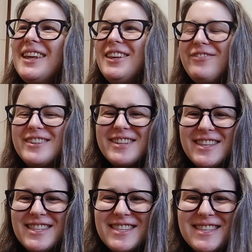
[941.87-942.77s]

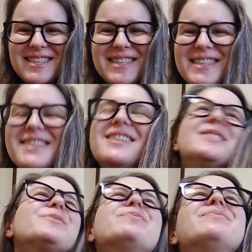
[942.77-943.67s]
Efficiency.
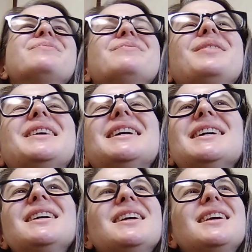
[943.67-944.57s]
But
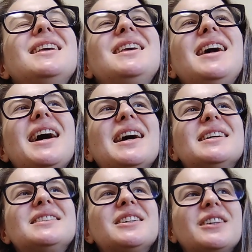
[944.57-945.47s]
yeah,
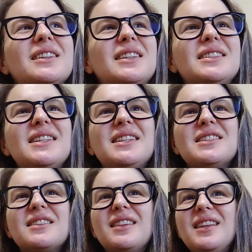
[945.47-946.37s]
so this
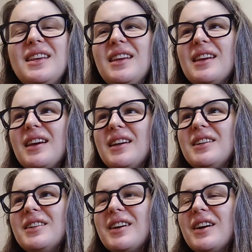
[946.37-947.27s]
is the
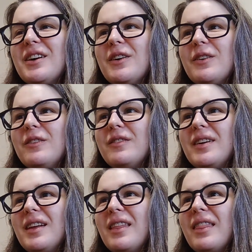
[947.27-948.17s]
end of
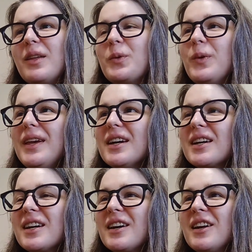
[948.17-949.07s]
the week.
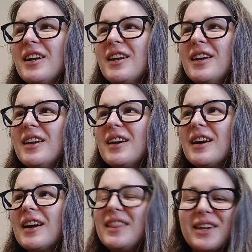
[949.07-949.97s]

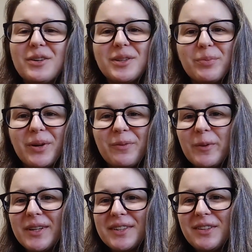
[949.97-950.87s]
I think it was a pretty
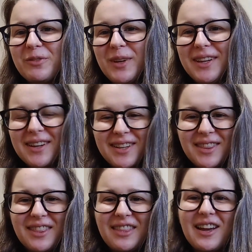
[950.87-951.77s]
productive week.
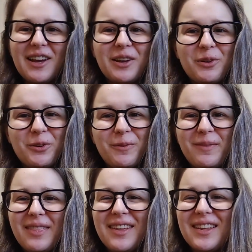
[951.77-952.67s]
I hope
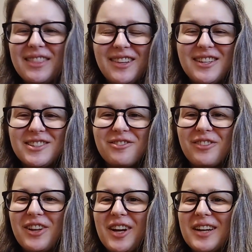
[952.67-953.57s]
that these
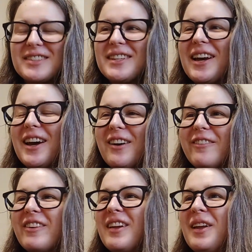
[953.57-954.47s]
vlogs have
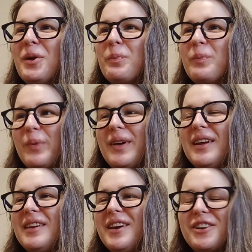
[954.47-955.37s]

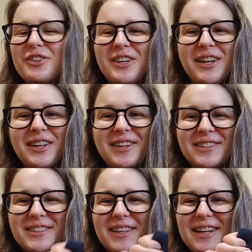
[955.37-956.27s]
been entertaining
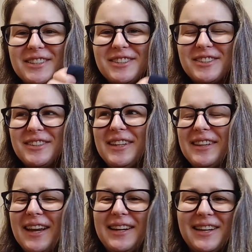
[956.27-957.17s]
/
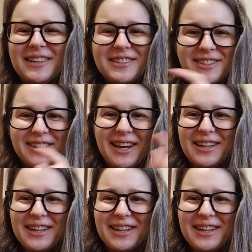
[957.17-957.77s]
enlightening /